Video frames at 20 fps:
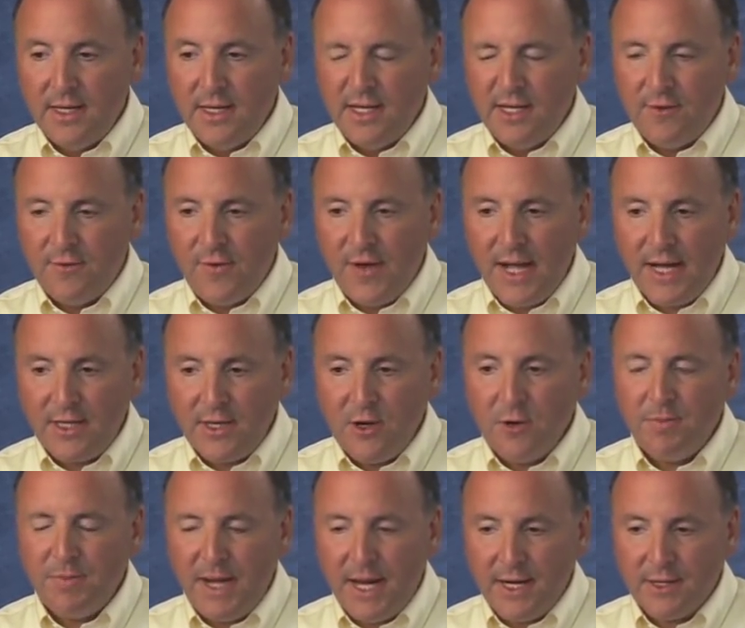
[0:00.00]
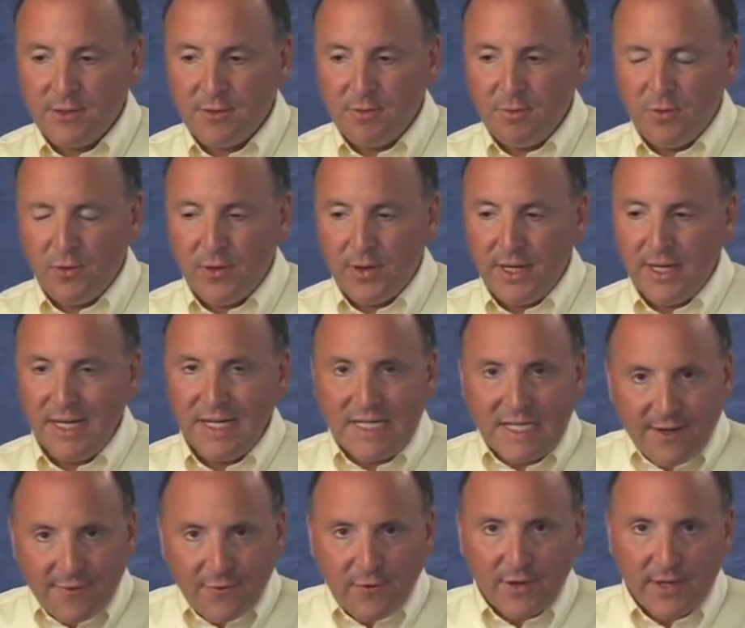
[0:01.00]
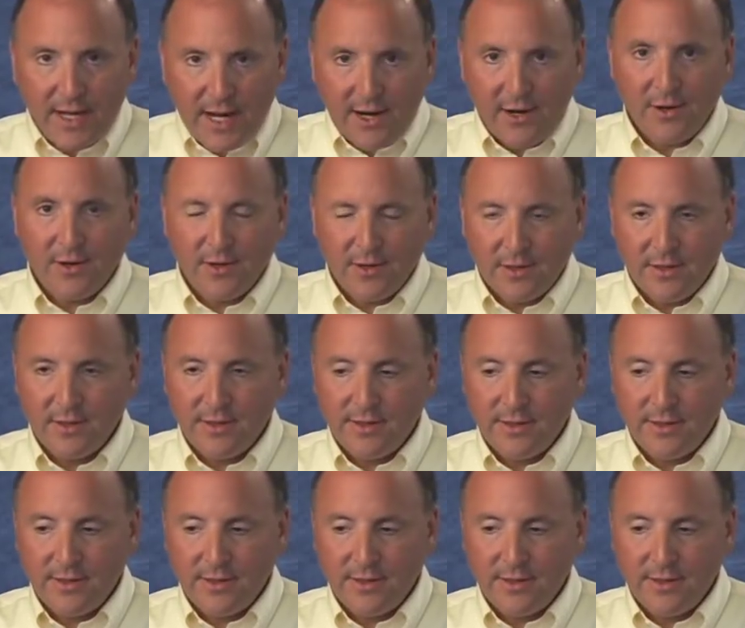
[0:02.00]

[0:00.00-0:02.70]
In fact, Notepad is reporting a different error